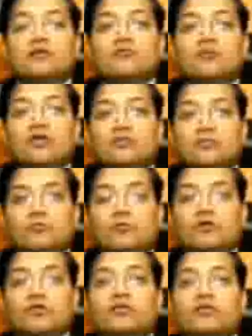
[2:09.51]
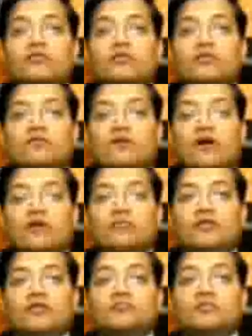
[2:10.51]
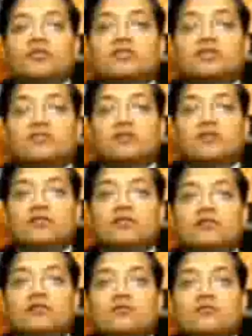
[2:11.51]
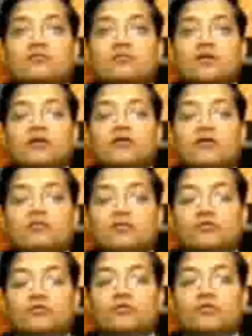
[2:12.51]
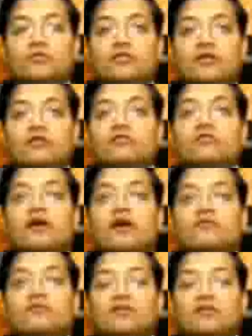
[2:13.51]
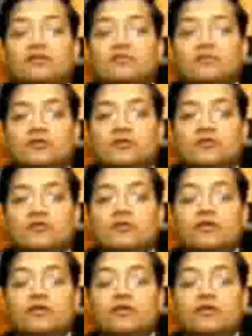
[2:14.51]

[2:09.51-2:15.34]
much more positive on the pharma space, given the big opportunity that you have in terms of